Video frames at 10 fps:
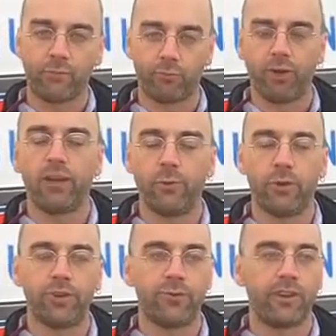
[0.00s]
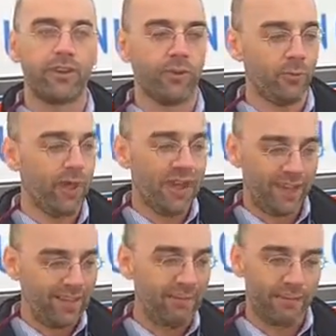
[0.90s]
that really what you can do
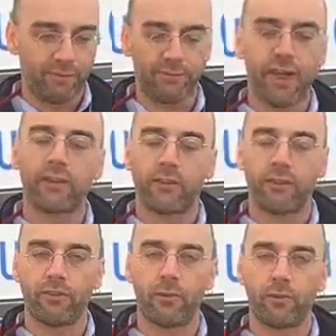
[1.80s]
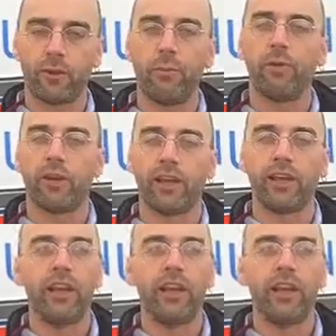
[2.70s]
is have an effect on this whole community